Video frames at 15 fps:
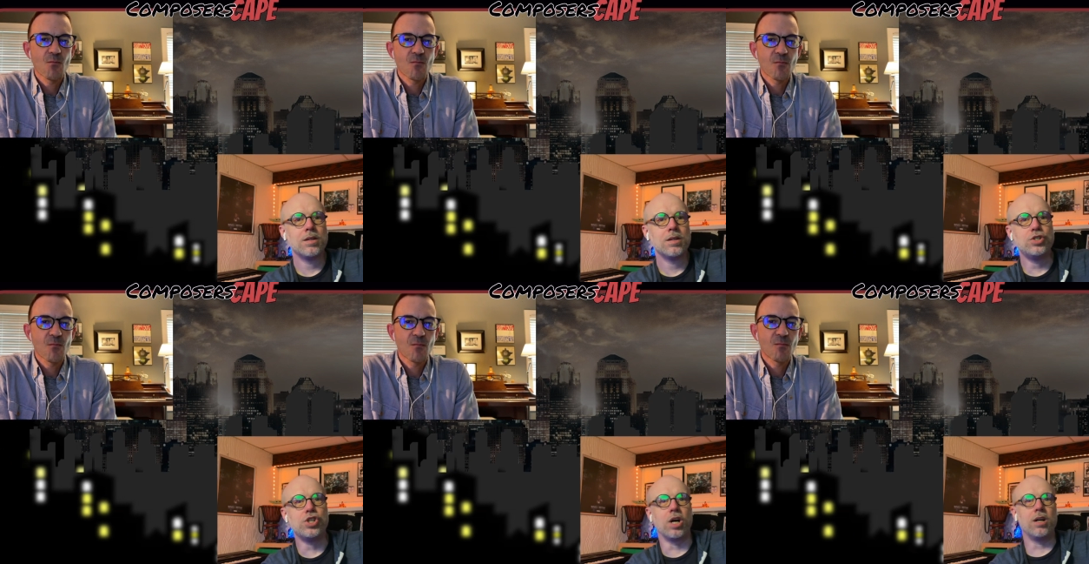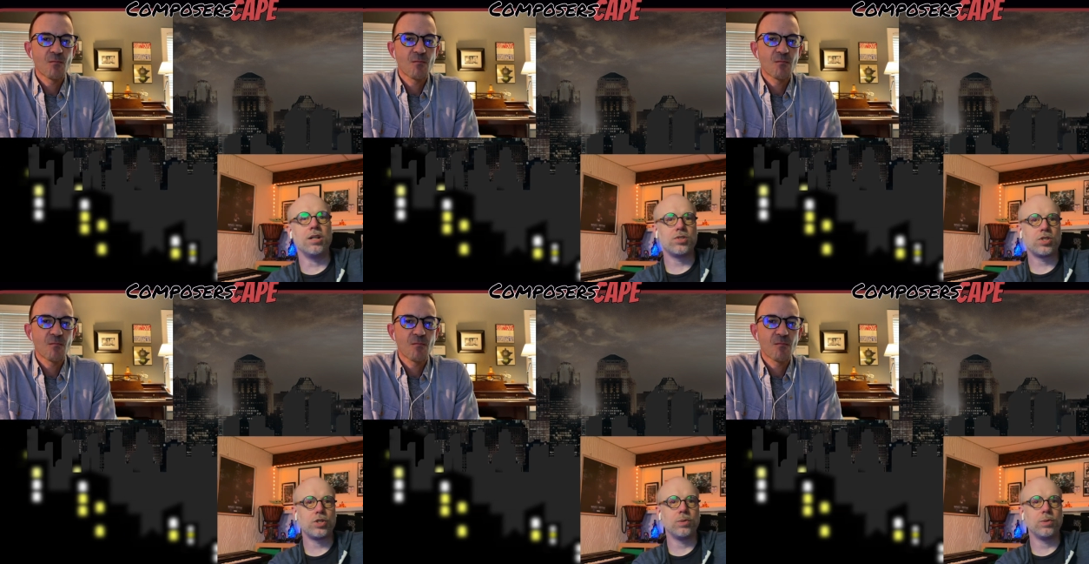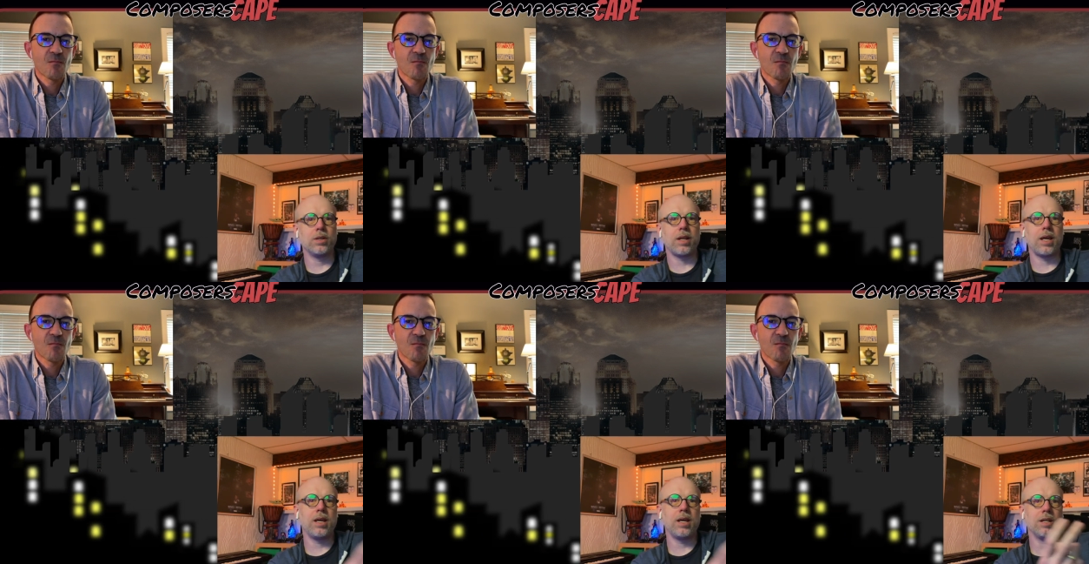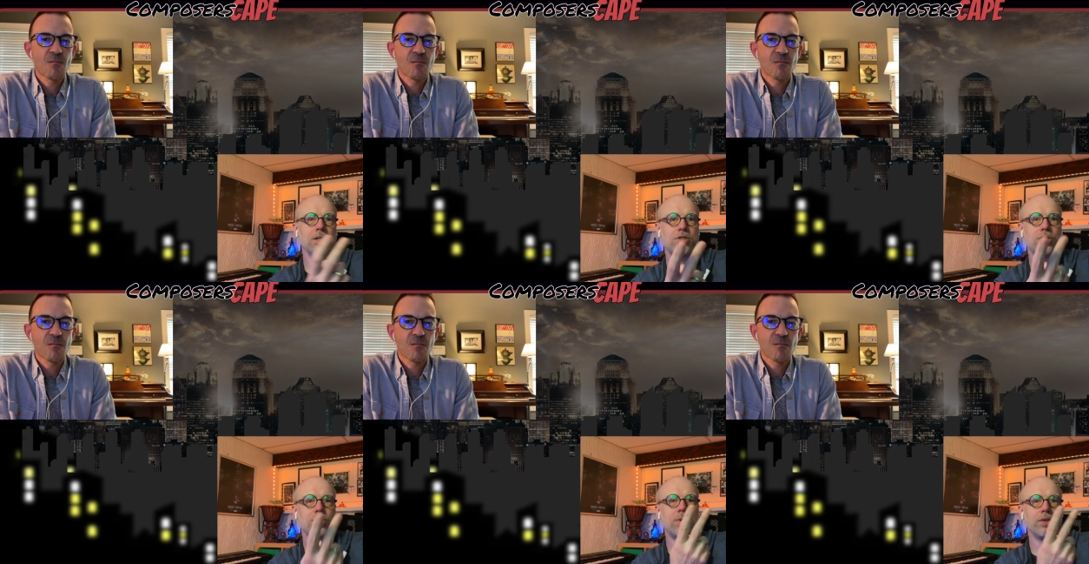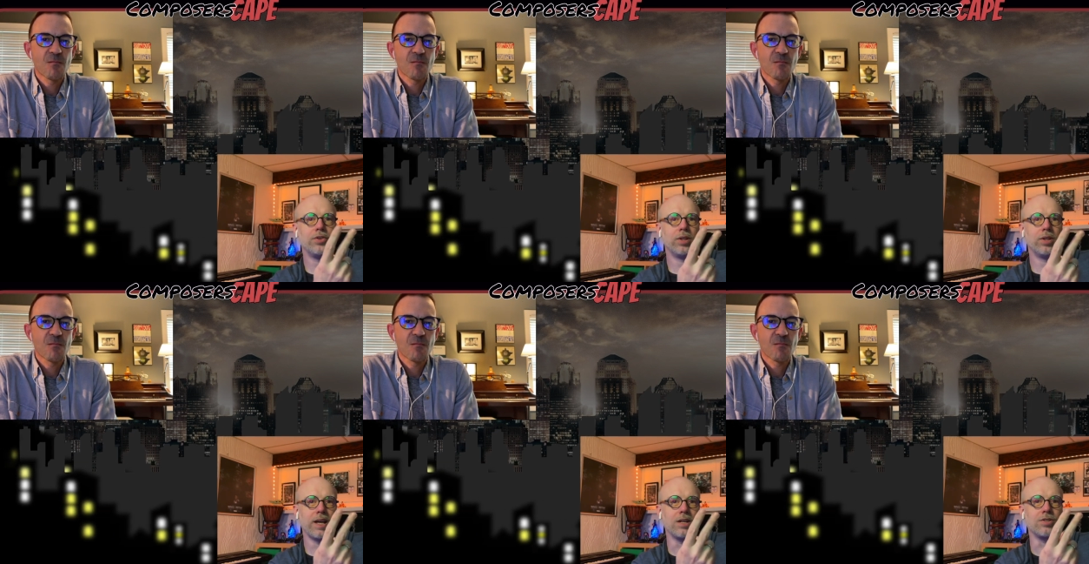Speaker 1: John Stewart and two other
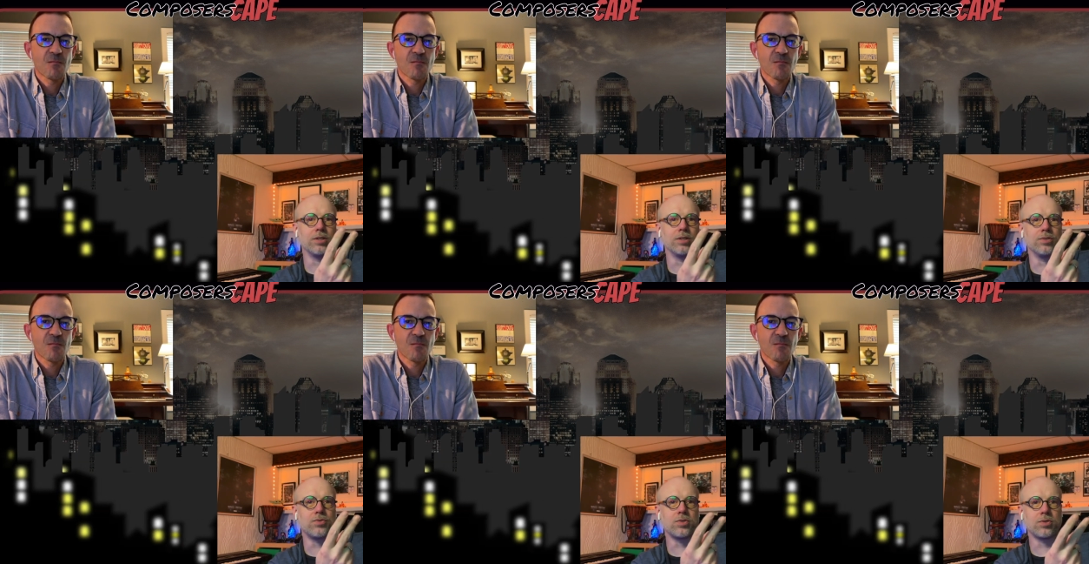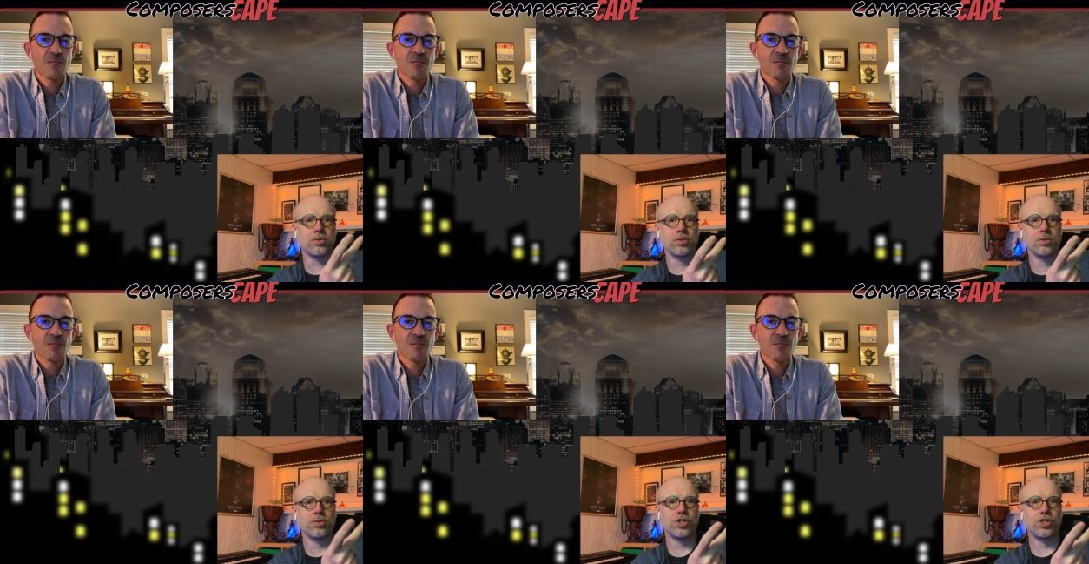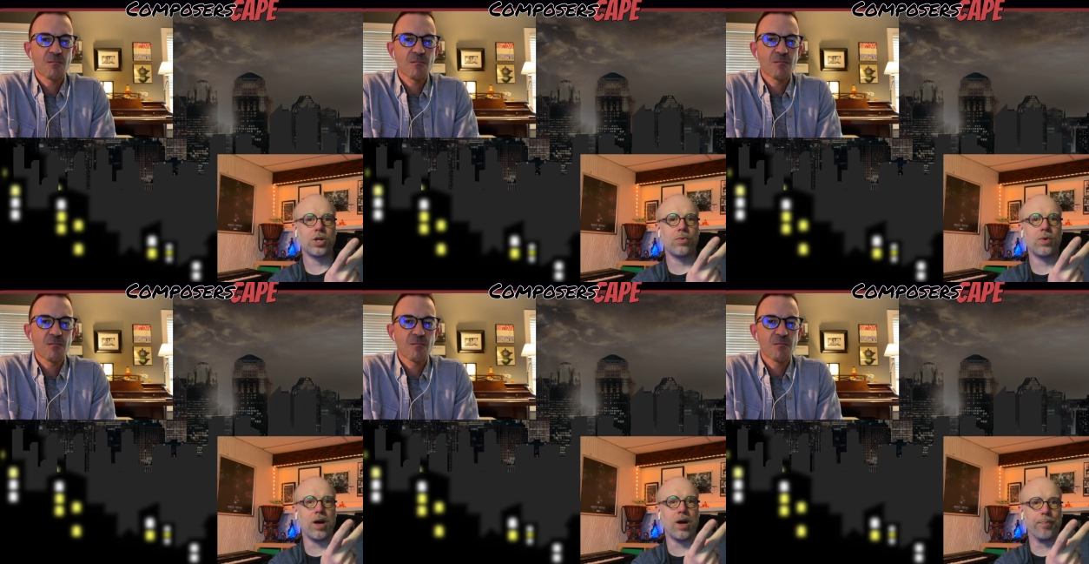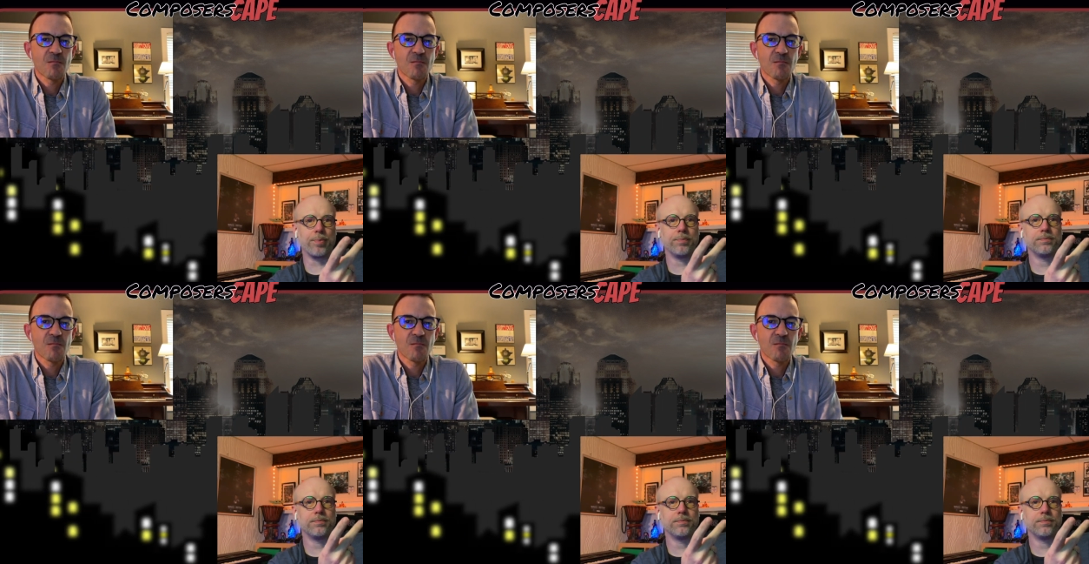lanterns showed up